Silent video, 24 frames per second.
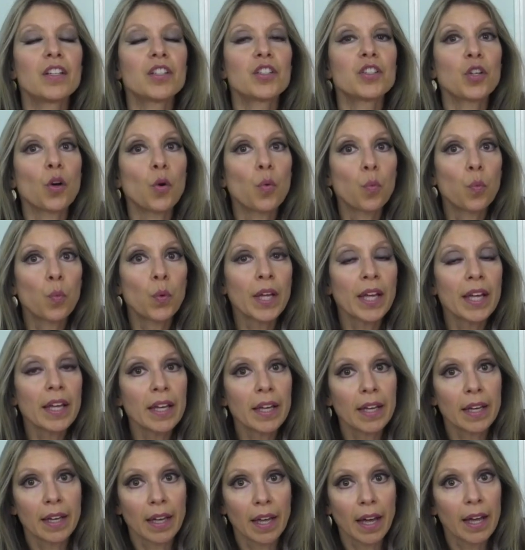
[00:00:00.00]
So
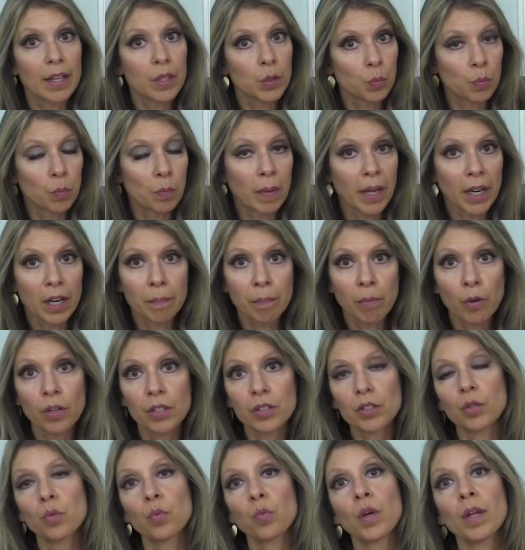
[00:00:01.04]
we, as
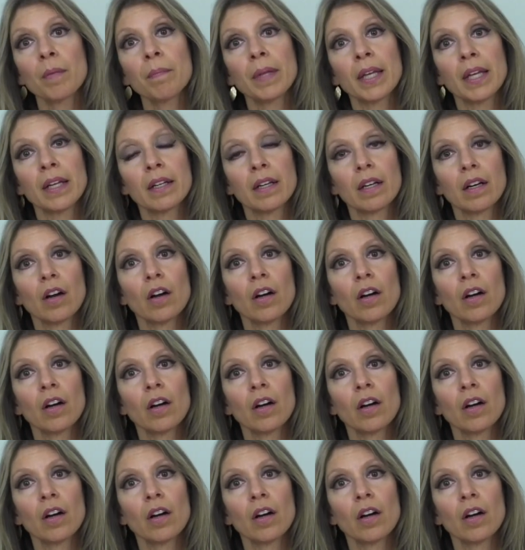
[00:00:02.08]
menopausal women,